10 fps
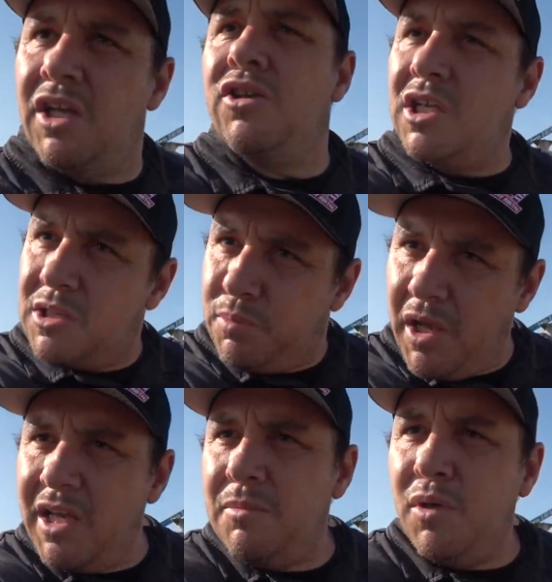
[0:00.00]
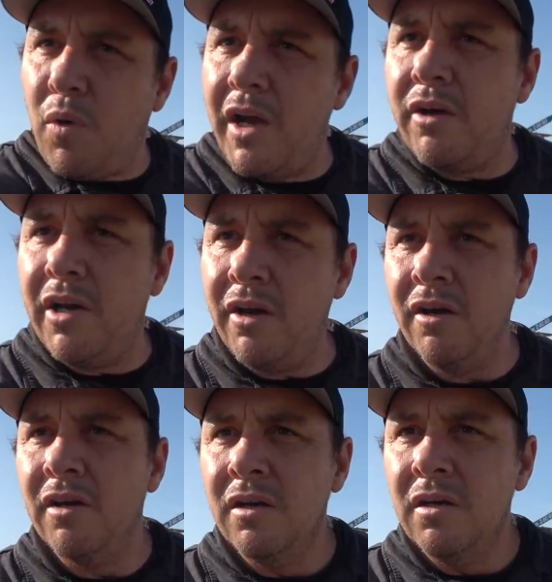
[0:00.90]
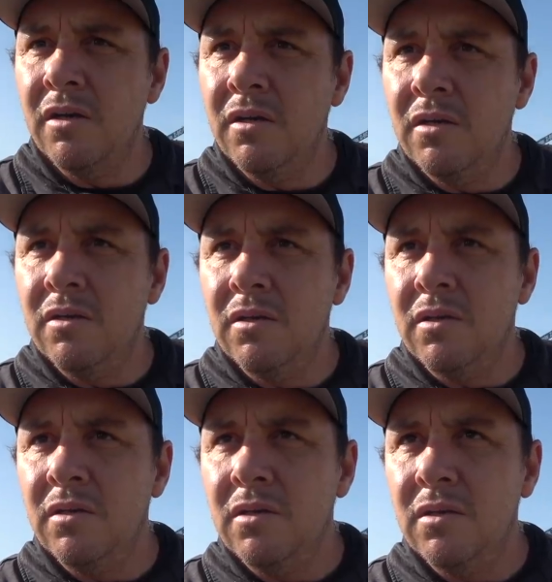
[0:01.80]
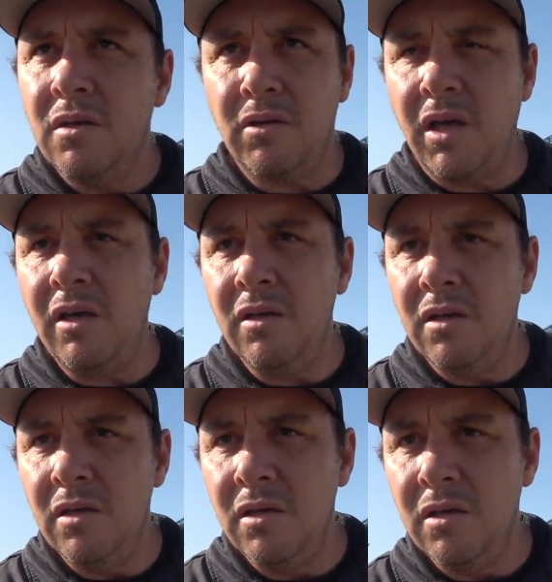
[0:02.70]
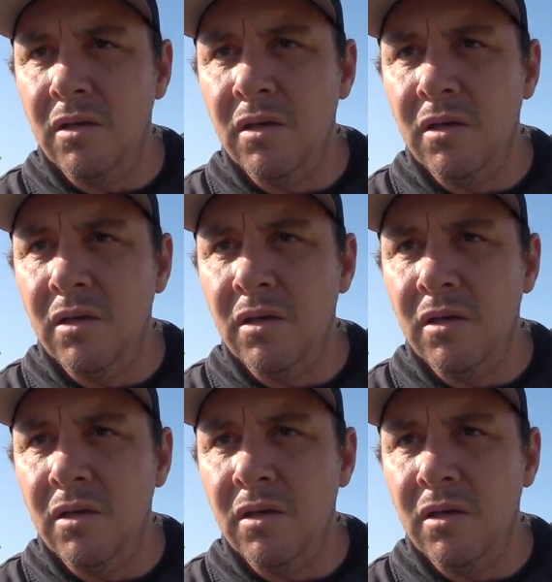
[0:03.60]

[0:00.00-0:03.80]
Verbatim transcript: explain to me why you're here? I didn't ask for help. Don't approach me, dude.